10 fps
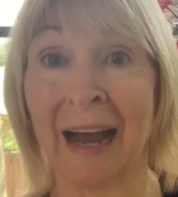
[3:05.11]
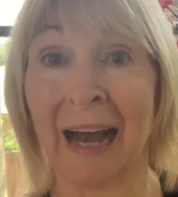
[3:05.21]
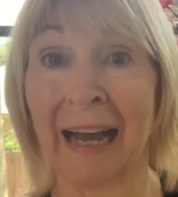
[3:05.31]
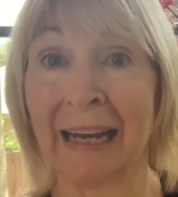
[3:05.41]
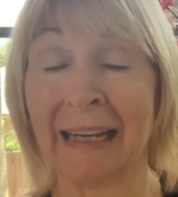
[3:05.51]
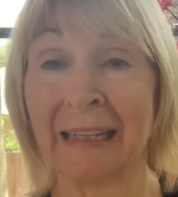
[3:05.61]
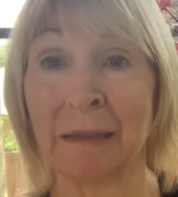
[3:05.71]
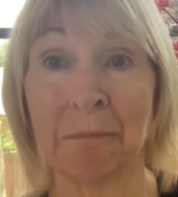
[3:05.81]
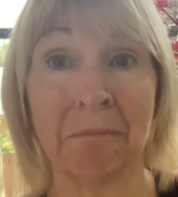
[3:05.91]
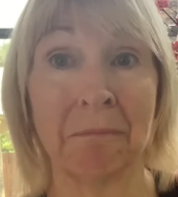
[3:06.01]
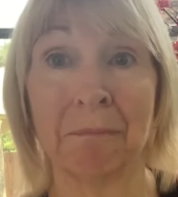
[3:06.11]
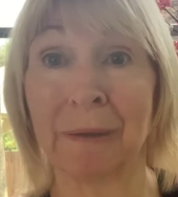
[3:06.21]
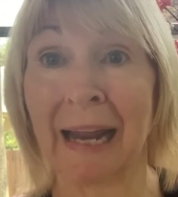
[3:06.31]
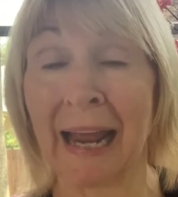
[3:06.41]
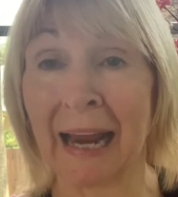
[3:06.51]
a
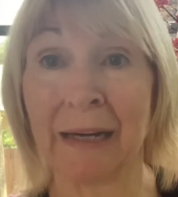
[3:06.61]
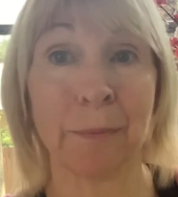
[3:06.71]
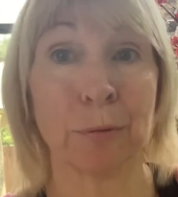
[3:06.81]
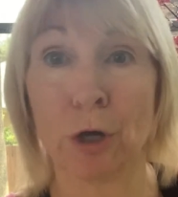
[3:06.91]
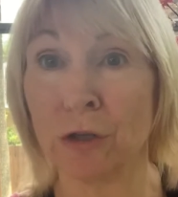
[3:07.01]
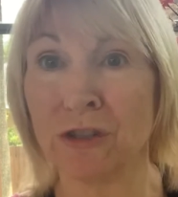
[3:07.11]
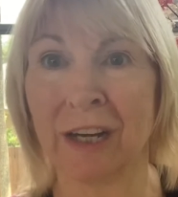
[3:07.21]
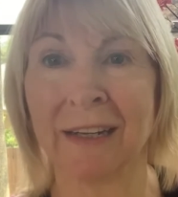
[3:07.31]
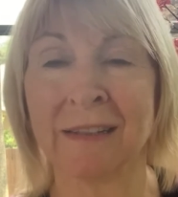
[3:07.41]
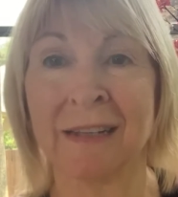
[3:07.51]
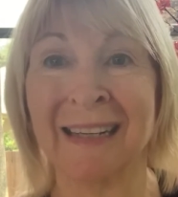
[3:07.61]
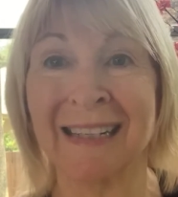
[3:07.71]
plan, a project,